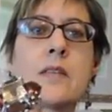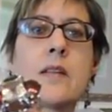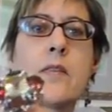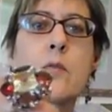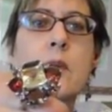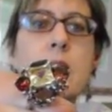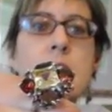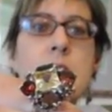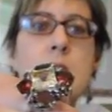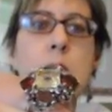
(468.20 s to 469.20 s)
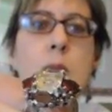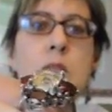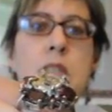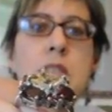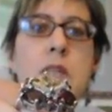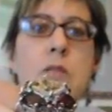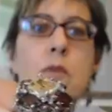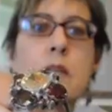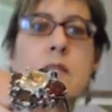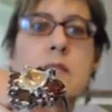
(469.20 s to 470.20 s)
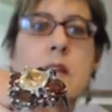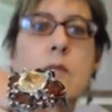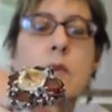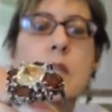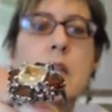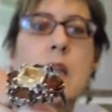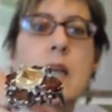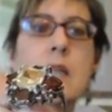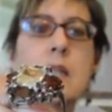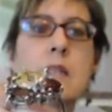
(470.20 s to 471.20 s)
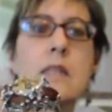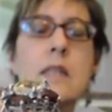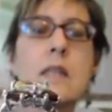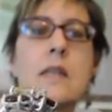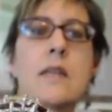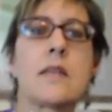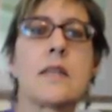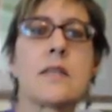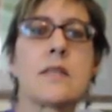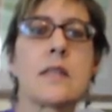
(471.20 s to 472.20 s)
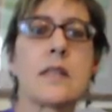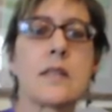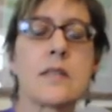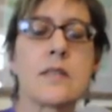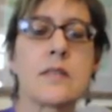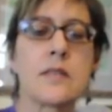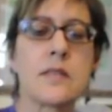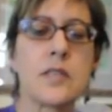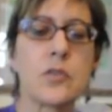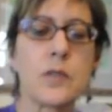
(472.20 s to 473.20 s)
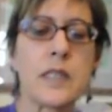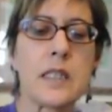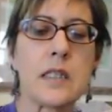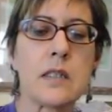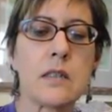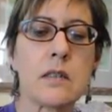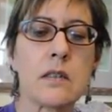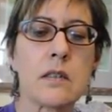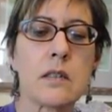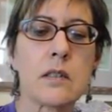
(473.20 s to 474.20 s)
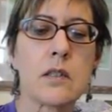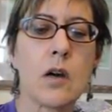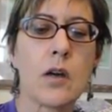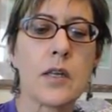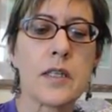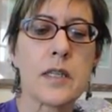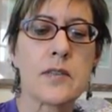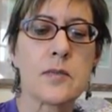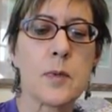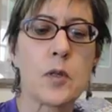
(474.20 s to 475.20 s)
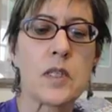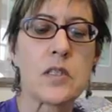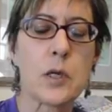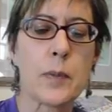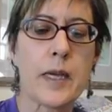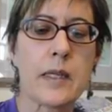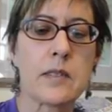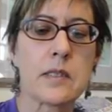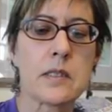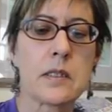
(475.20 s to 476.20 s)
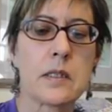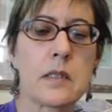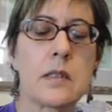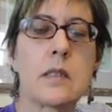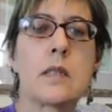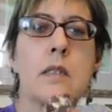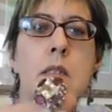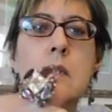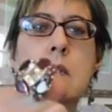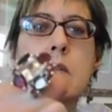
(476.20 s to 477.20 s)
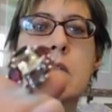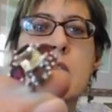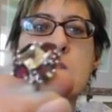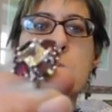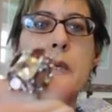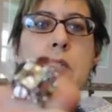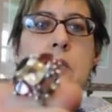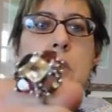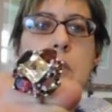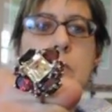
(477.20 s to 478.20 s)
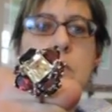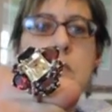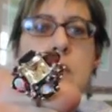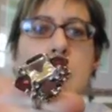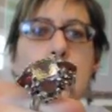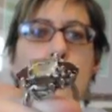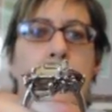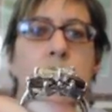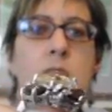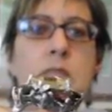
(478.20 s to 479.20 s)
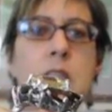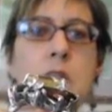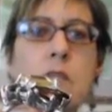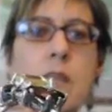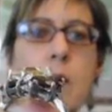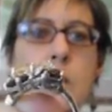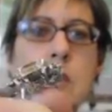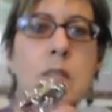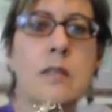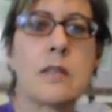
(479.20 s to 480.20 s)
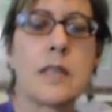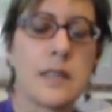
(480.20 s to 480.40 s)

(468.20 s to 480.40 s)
another one of these kind of multi-stone rings that I really like. This is citrine, garnet, and smoky topaz. They're nice big stones, and I paid 15 for that one, and